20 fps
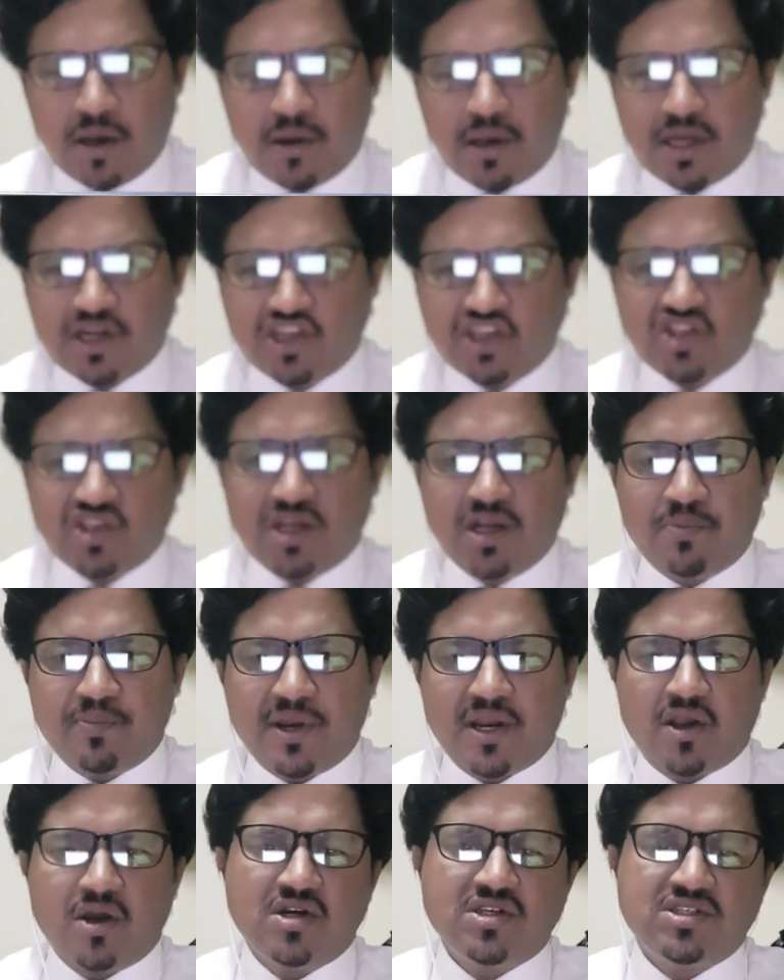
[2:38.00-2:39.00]
additional
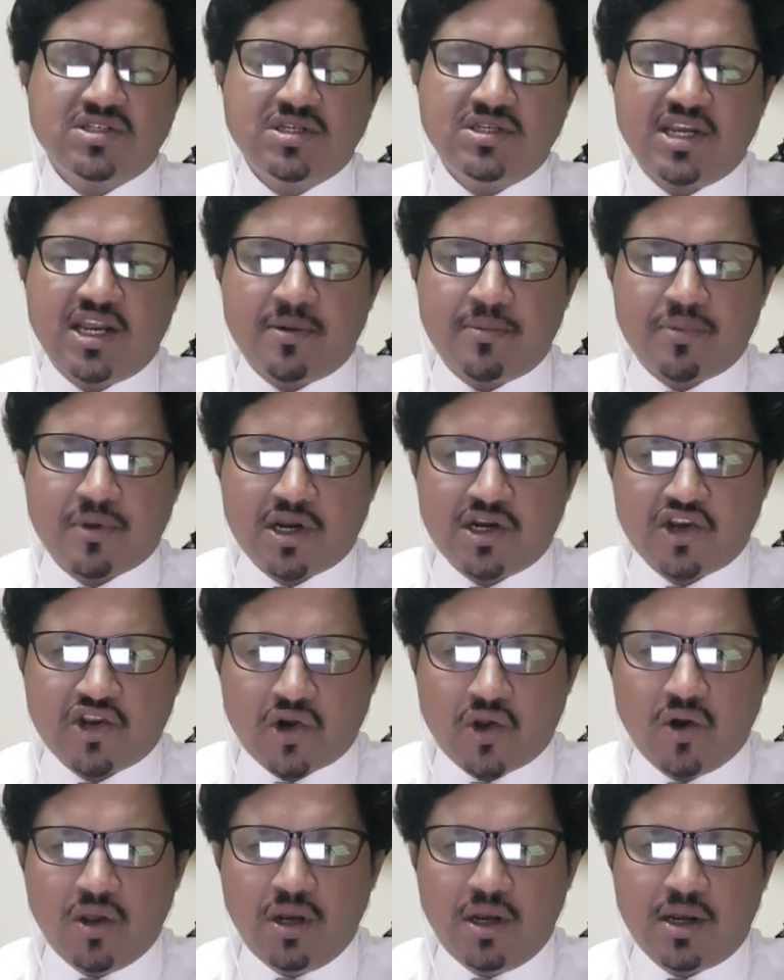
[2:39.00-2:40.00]
precaution and
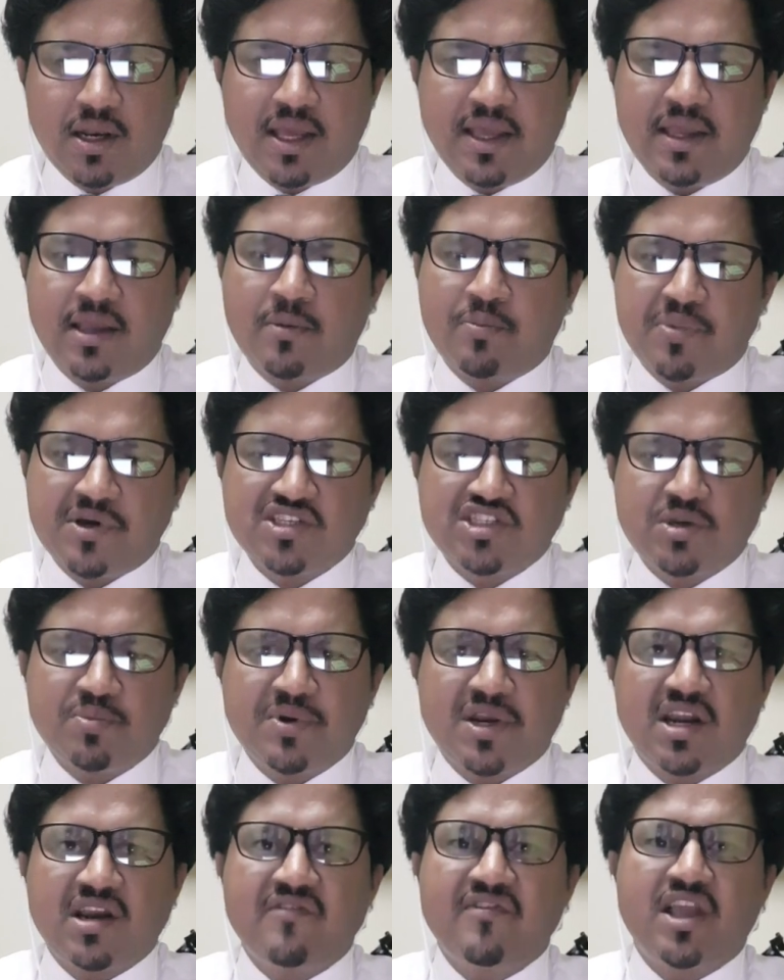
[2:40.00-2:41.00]
control, like personal
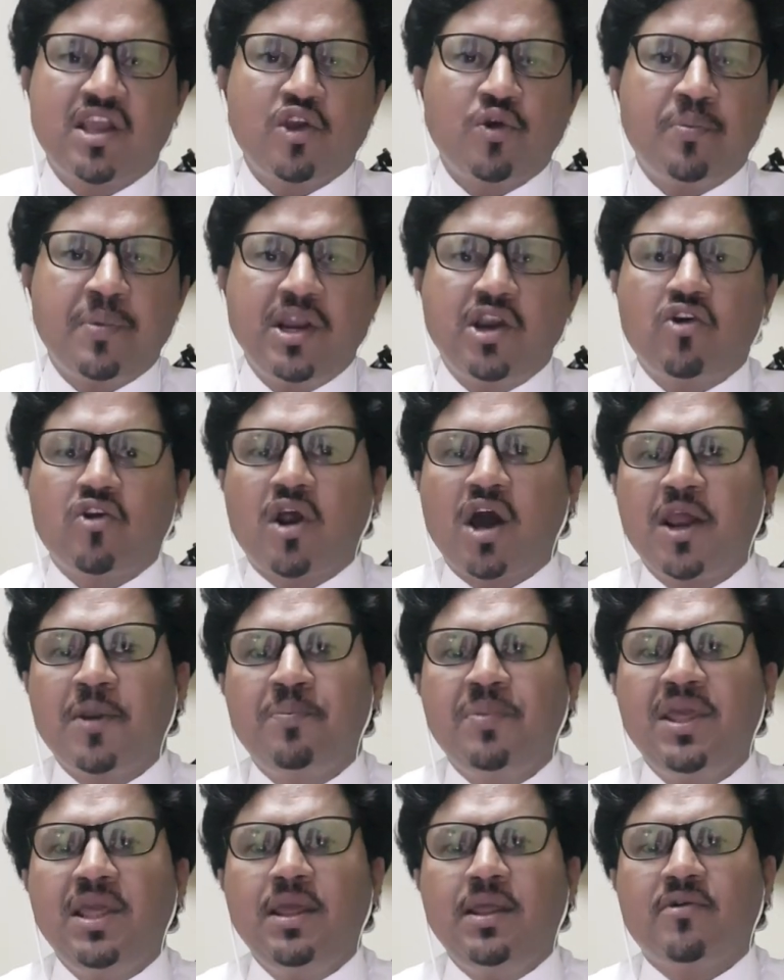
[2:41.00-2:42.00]
protective equipment, or
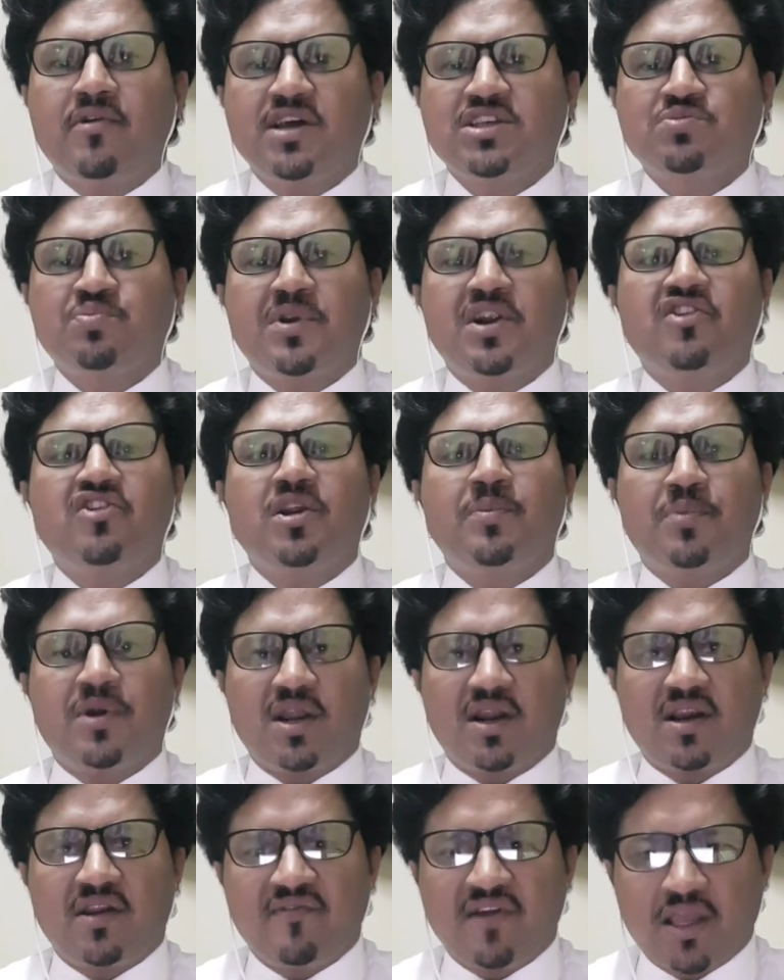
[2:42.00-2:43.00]
RP, respiratory
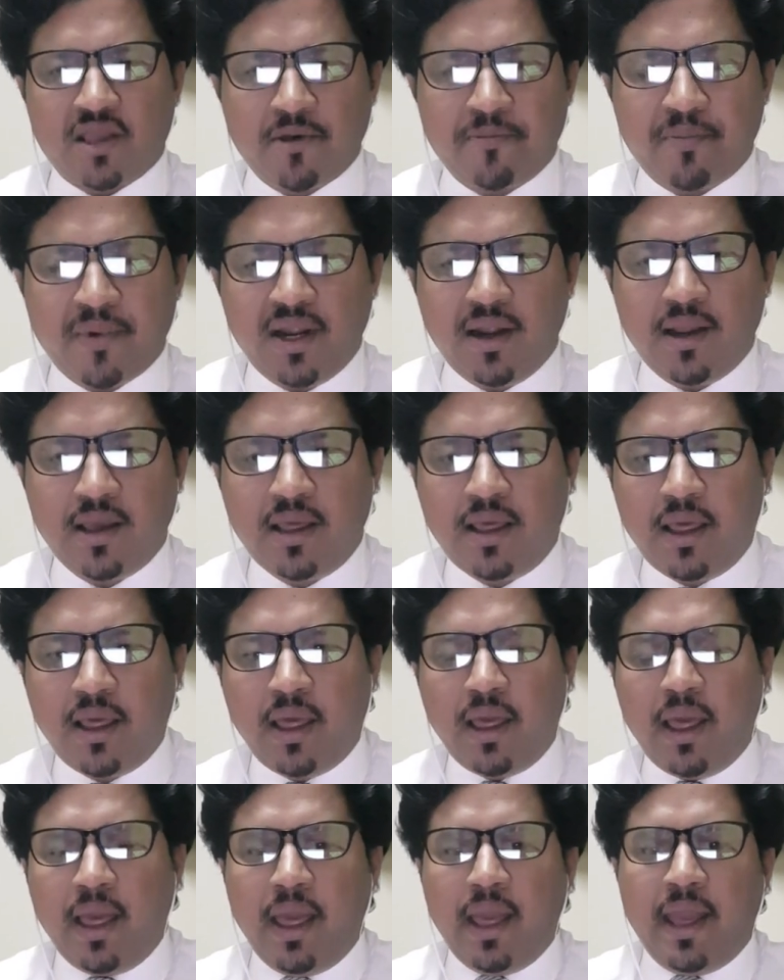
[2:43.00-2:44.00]
protective equipment.
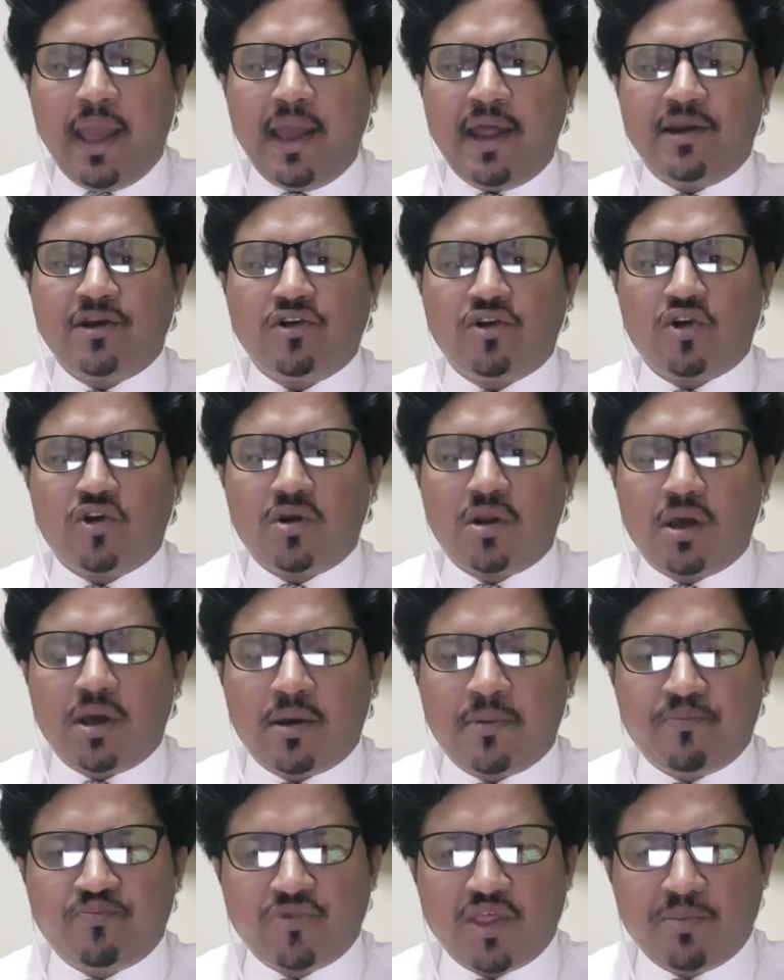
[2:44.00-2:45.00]
And
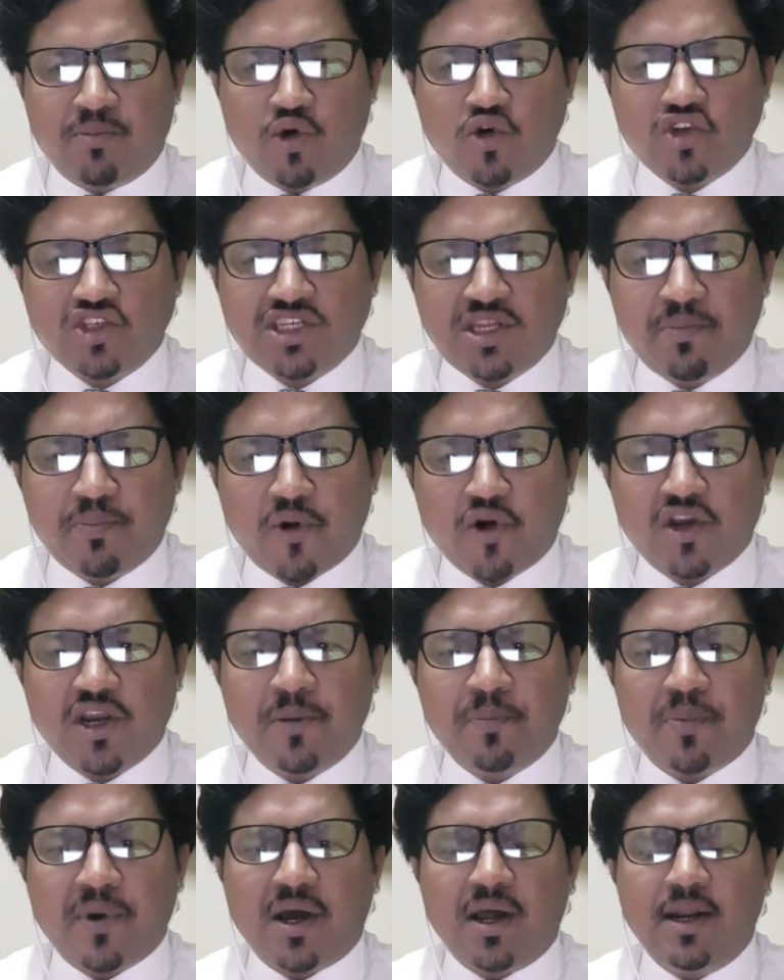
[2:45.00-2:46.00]
the most
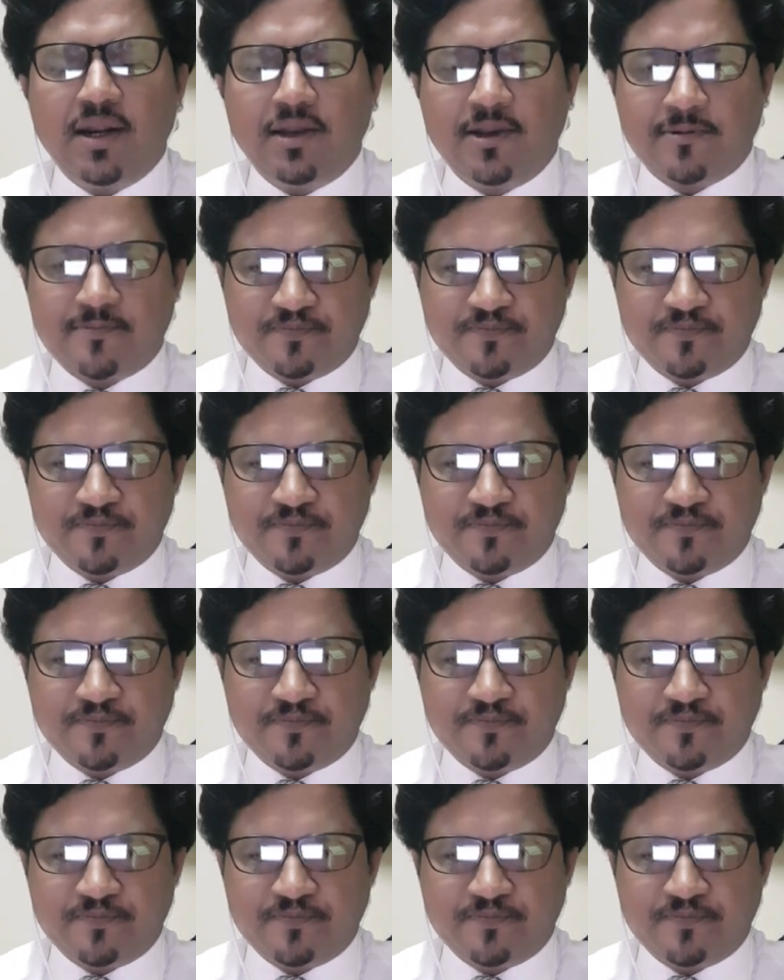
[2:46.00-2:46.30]
important part,